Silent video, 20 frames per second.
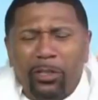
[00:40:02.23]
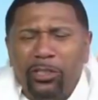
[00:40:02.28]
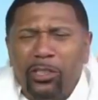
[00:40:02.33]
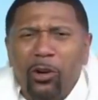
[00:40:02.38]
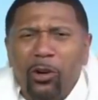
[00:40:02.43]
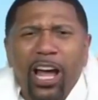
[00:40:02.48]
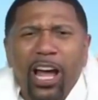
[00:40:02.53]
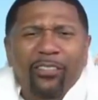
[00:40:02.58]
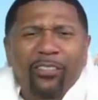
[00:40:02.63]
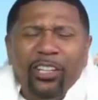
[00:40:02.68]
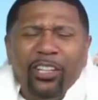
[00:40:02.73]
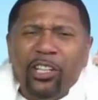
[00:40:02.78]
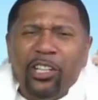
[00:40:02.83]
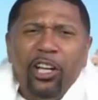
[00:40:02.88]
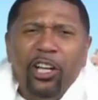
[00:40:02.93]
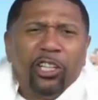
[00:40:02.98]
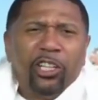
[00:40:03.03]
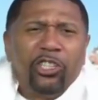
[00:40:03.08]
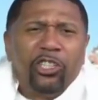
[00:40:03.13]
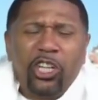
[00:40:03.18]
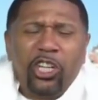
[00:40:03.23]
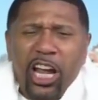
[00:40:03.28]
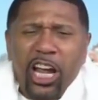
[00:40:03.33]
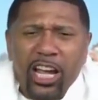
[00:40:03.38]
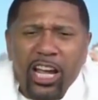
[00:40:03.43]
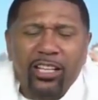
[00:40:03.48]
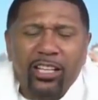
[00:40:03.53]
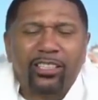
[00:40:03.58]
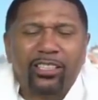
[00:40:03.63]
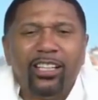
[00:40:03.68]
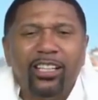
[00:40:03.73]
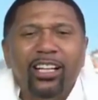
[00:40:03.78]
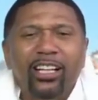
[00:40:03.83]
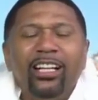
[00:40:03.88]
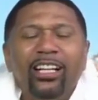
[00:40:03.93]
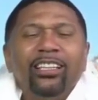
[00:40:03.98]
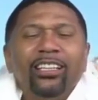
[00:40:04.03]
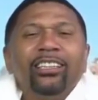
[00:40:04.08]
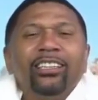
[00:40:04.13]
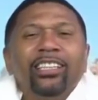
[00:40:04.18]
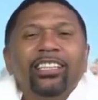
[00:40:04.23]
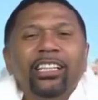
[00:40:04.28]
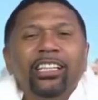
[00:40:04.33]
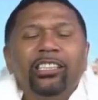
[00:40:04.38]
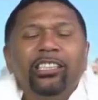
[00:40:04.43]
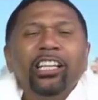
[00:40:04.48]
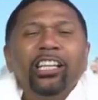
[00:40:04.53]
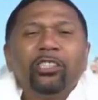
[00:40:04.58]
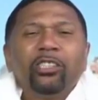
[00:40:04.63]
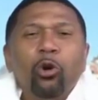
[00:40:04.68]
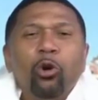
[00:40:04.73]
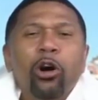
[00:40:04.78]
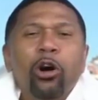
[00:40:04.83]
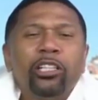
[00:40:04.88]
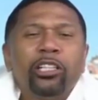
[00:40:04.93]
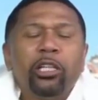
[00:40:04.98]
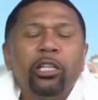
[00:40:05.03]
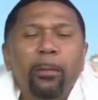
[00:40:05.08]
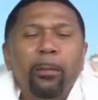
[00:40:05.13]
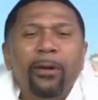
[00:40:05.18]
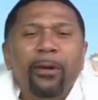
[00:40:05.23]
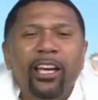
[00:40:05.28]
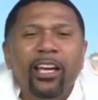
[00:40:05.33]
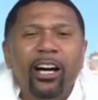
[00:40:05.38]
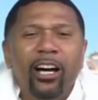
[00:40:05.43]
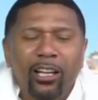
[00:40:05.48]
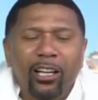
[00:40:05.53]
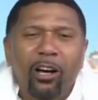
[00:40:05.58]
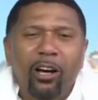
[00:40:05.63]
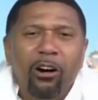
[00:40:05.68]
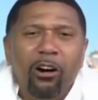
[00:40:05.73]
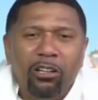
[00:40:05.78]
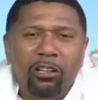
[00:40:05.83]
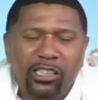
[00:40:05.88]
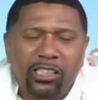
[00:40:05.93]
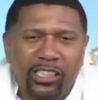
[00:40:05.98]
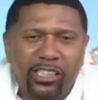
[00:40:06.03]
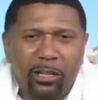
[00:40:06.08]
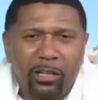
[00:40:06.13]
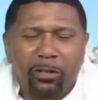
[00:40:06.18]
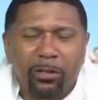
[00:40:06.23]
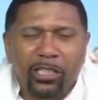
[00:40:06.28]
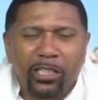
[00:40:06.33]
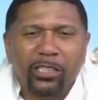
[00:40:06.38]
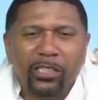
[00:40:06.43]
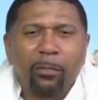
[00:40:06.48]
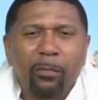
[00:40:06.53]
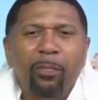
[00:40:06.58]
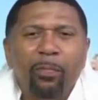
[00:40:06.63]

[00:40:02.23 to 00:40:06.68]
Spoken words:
don't have another chance. This is going to be a long series.